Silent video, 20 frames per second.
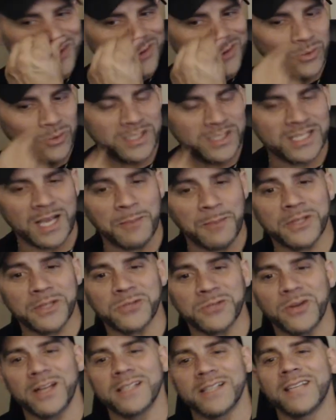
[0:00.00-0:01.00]
What's up,
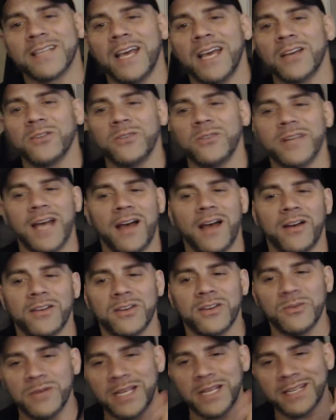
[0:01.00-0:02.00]
Adrenaline Cycle? Now
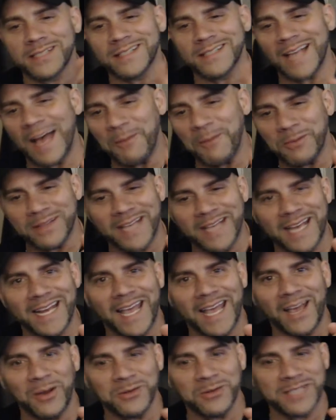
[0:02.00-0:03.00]
you need to stop with that
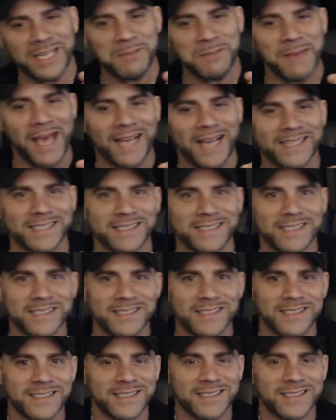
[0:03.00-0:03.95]
AOT madness.